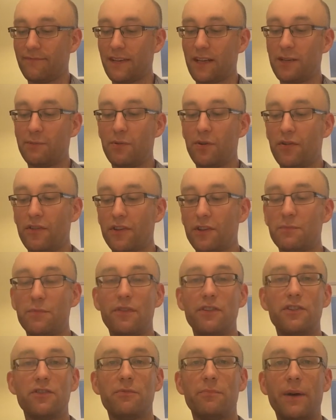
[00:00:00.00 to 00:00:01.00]
explore the
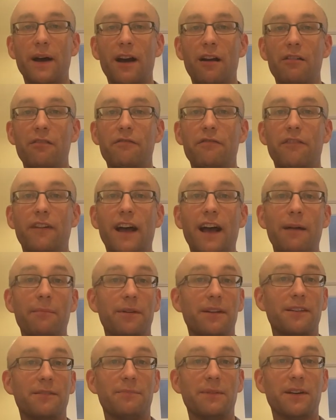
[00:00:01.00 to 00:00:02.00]
spiritual power of
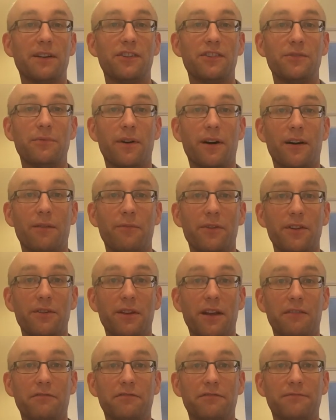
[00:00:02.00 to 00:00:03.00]
habit, because you are what
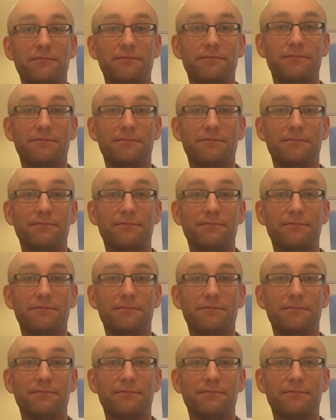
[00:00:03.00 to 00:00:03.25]
you love.